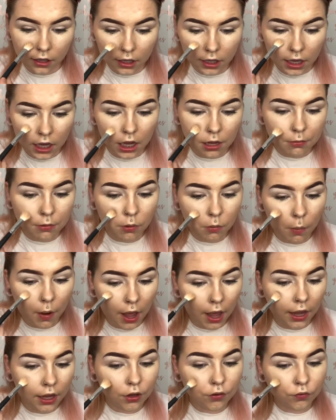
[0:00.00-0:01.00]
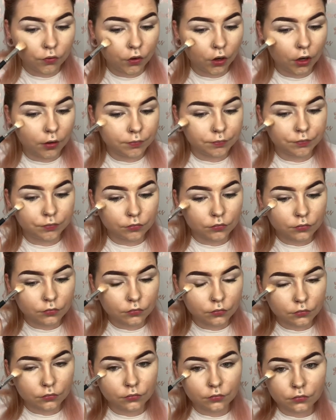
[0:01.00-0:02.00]
came away from
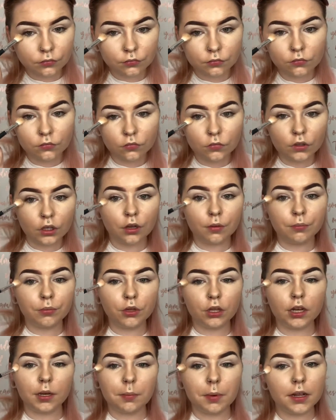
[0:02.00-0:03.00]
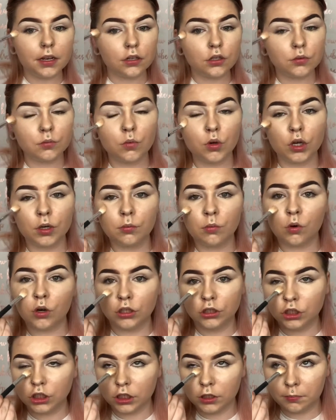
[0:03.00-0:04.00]
beauty blenders more and more
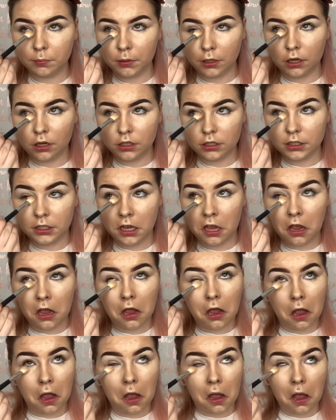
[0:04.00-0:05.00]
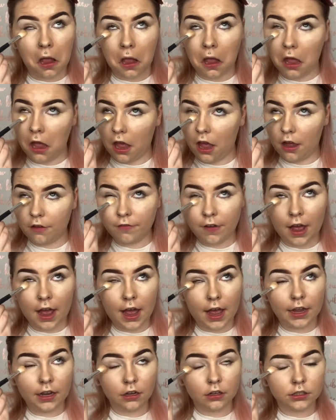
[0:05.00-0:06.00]
just because of
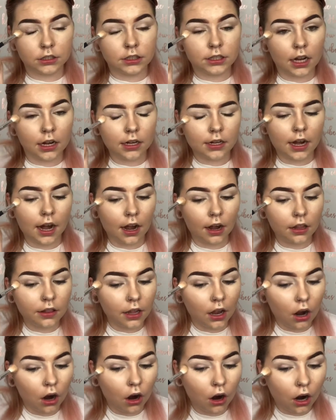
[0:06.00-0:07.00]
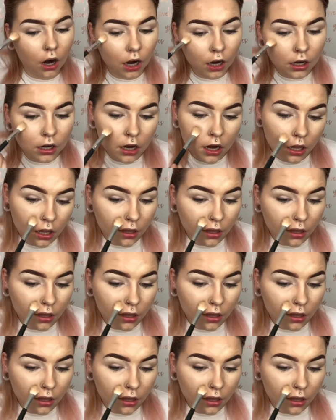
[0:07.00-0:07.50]
how unsanitary they are.